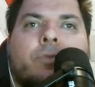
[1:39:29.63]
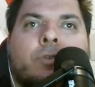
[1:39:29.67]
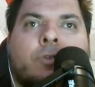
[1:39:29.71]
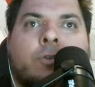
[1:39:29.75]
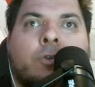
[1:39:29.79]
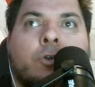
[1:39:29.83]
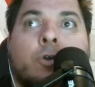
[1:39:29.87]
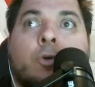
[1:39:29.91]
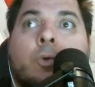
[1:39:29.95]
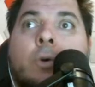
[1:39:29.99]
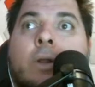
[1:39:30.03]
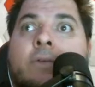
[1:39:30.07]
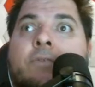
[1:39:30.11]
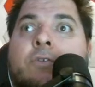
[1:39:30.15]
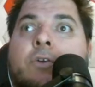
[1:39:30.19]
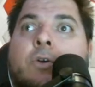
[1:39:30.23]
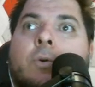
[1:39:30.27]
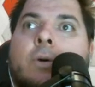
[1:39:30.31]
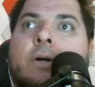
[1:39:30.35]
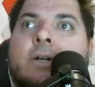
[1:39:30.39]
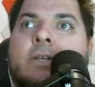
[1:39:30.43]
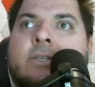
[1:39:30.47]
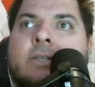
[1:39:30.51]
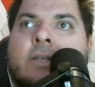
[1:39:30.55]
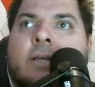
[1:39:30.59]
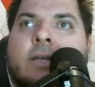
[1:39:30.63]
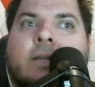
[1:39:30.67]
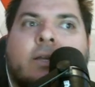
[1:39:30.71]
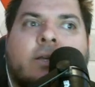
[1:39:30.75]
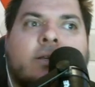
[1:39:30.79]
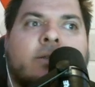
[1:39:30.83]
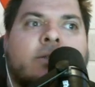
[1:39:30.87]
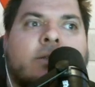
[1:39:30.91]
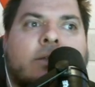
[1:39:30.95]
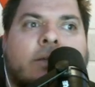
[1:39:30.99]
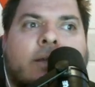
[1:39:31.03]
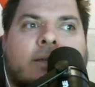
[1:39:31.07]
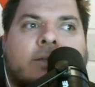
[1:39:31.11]
do whatever quest that
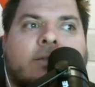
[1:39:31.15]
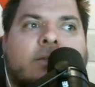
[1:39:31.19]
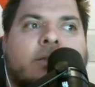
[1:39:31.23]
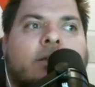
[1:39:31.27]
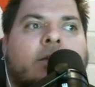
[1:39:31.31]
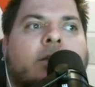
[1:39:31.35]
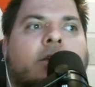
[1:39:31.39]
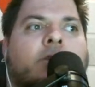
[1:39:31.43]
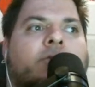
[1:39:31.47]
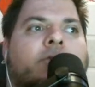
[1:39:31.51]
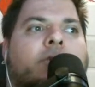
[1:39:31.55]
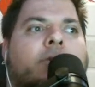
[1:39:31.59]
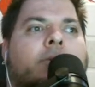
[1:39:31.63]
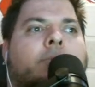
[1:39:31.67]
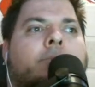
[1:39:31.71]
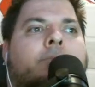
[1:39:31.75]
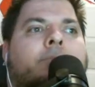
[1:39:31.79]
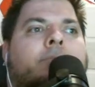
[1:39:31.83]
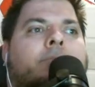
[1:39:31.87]
is, and that's the end of it.